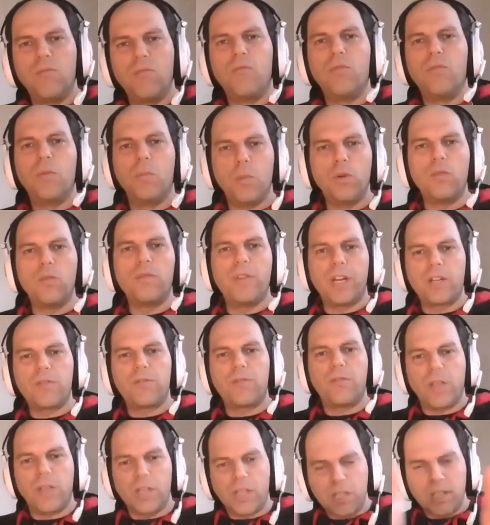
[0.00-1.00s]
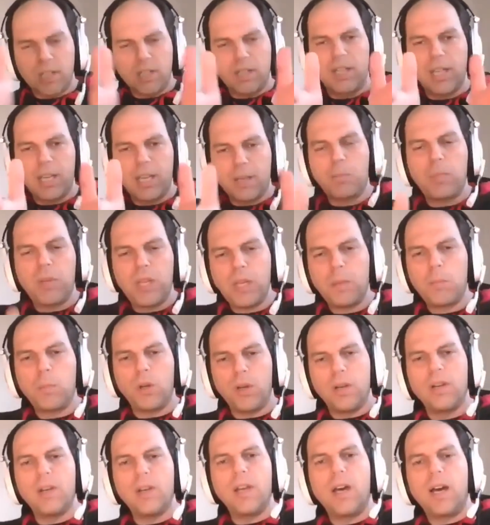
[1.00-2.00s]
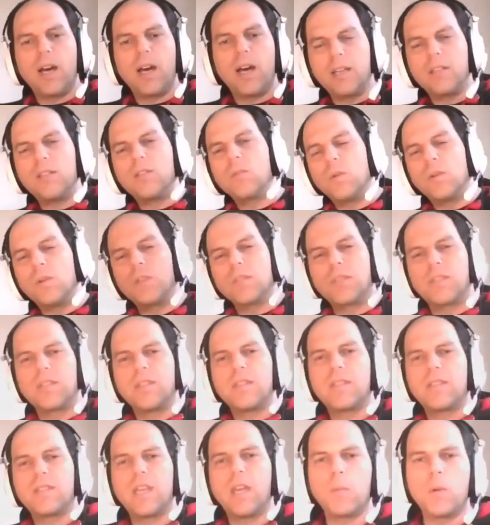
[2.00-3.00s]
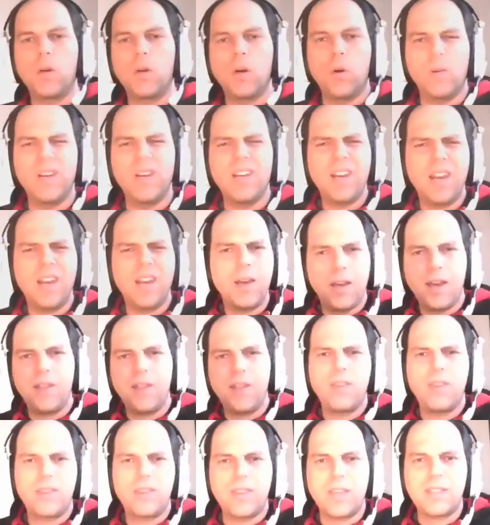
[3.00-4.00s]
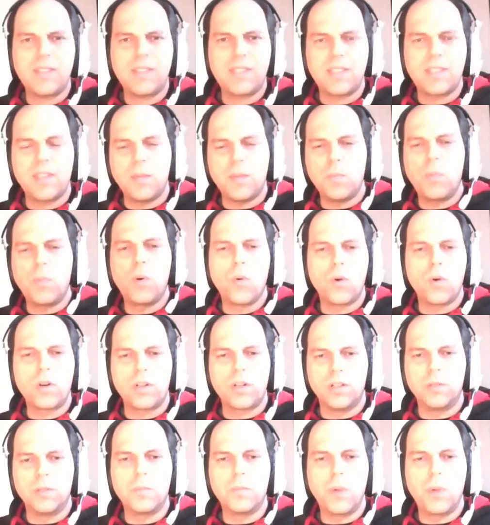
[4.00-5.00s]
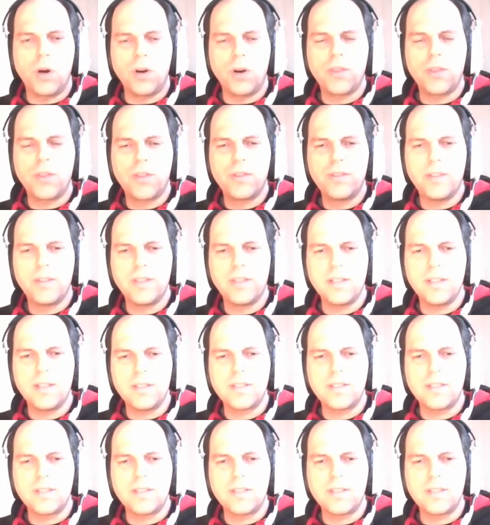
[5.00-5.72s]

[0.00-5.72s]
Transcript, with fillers: remove that friction and get people aligned towards the same goal and i i think that's the important part the,